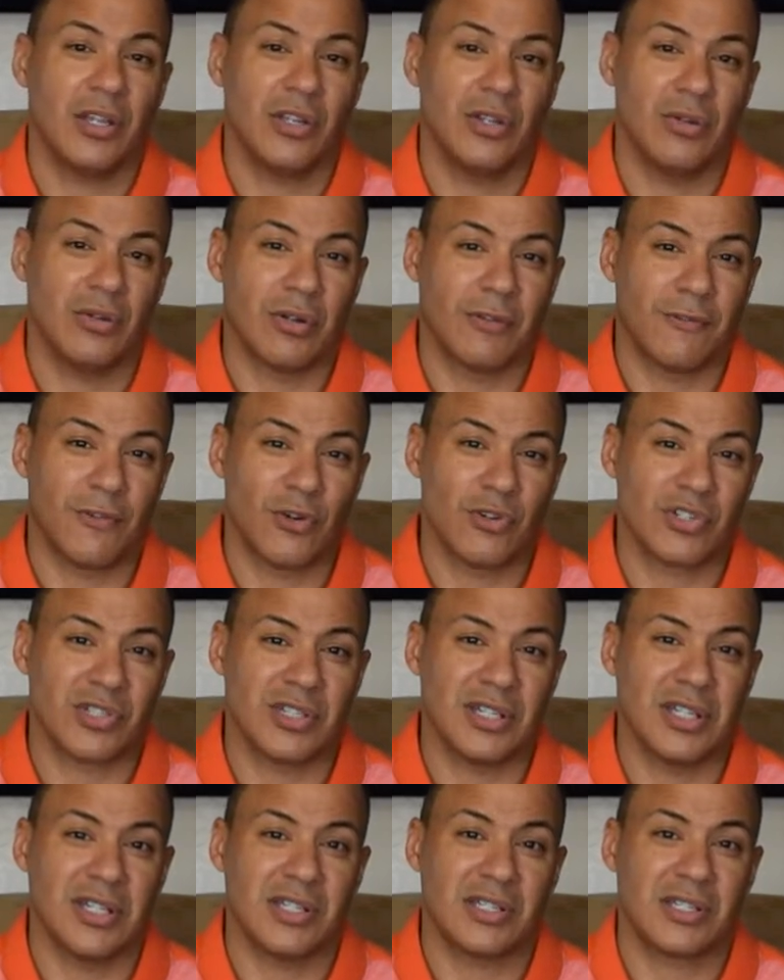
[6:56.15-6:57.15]

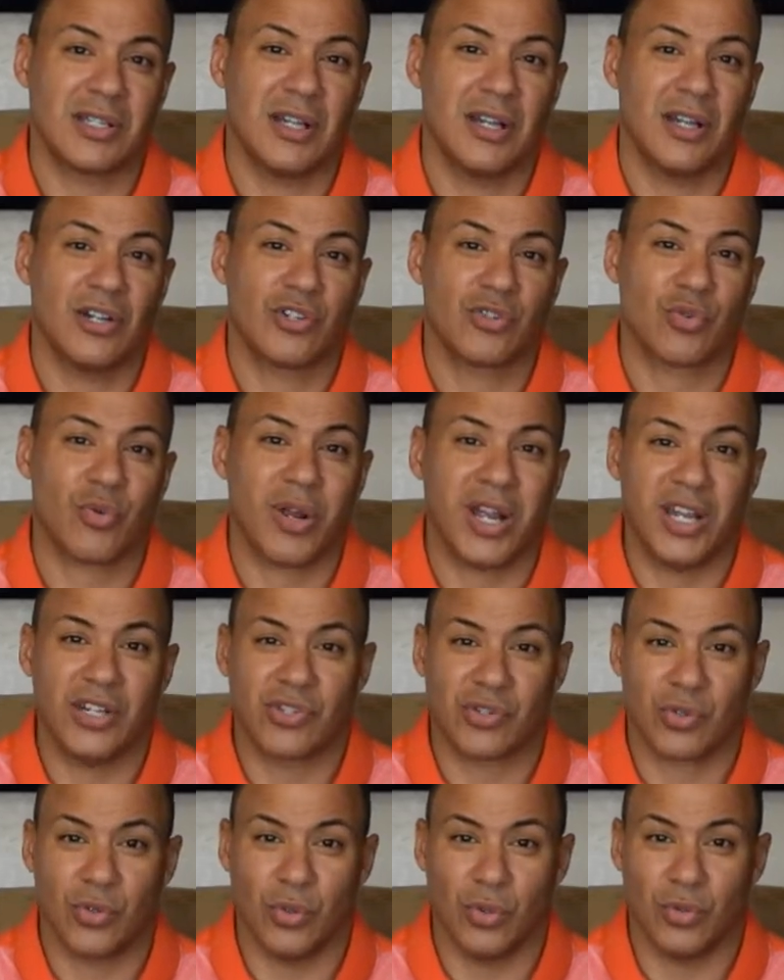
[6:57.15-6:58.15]
universities, trade
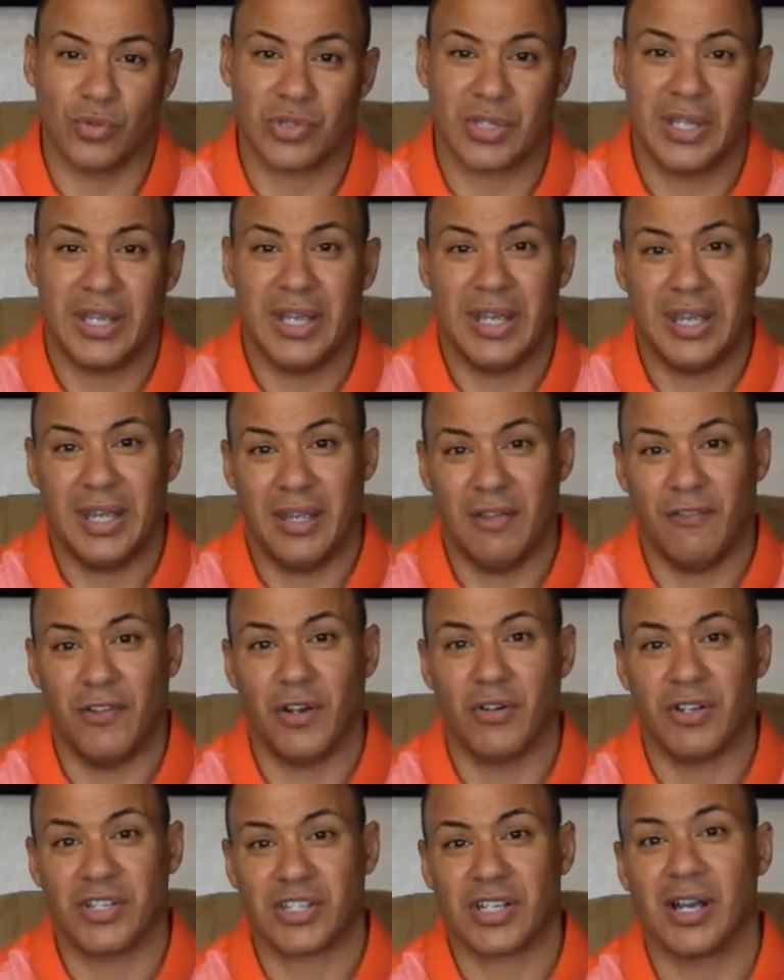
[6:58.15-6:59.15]
schools, and
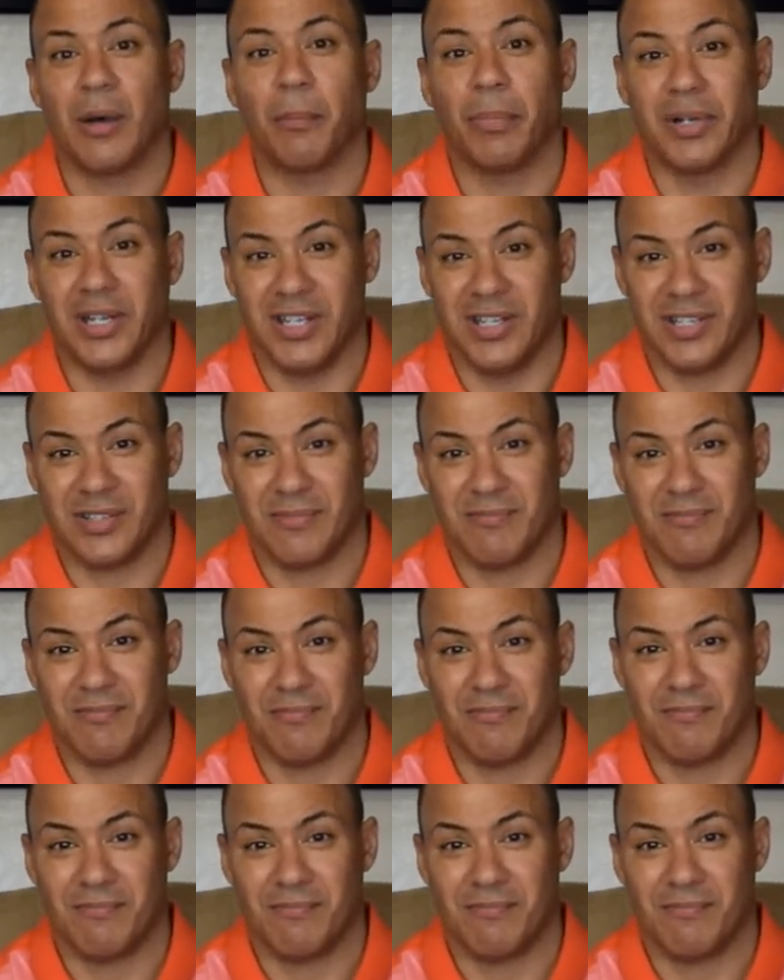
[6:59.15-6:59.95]
various companies.